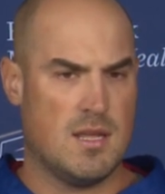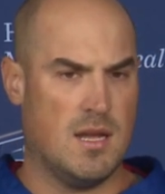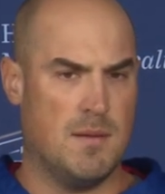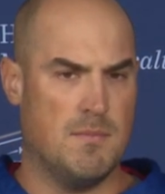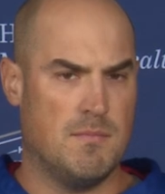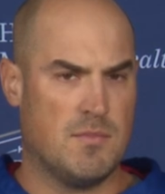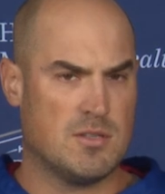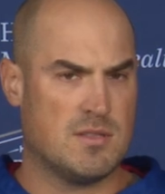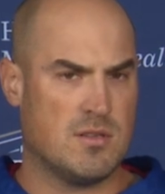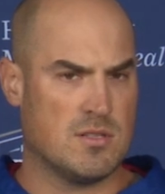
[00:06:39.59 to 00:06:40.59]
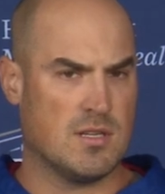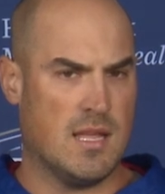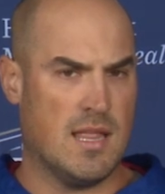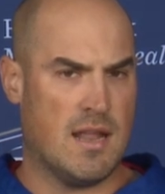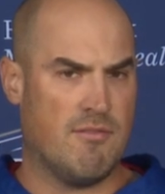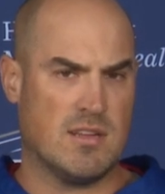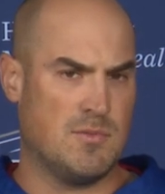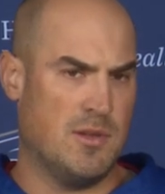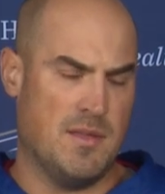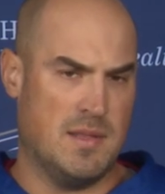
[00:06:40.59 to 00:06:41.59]
Um, there's there's a lot of
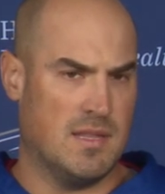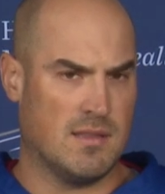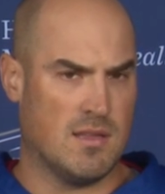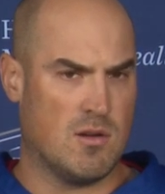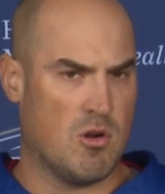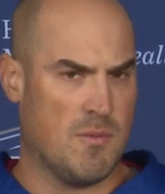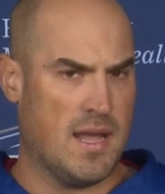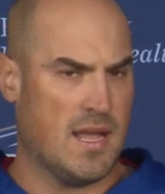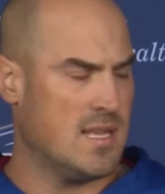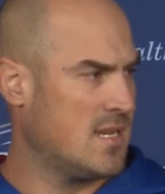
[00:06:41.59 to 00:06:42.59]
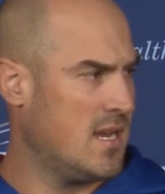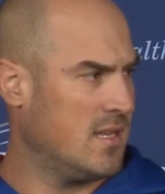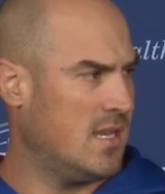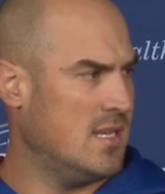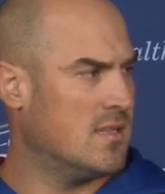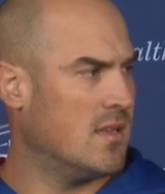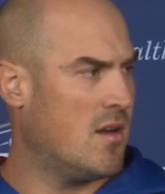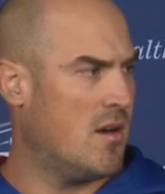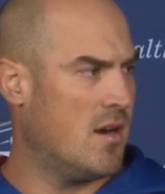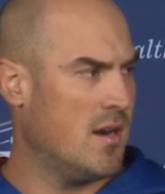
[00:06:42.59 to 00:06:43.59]
flexibility. I mean, the, the, quarterback has kind of the keys to the
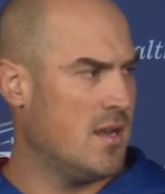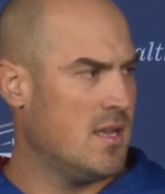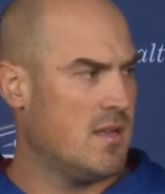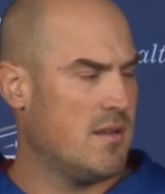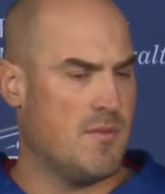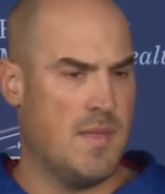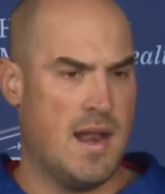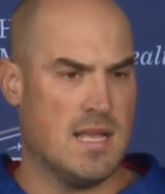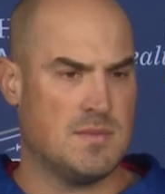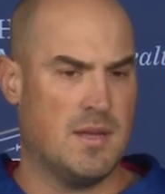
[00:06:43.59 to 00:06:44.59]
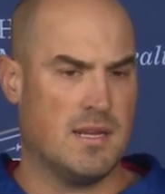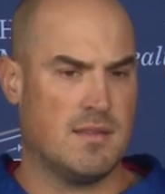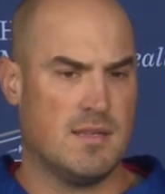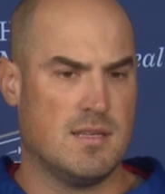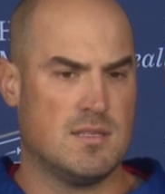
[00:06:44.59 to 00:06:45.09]
car from that aspect.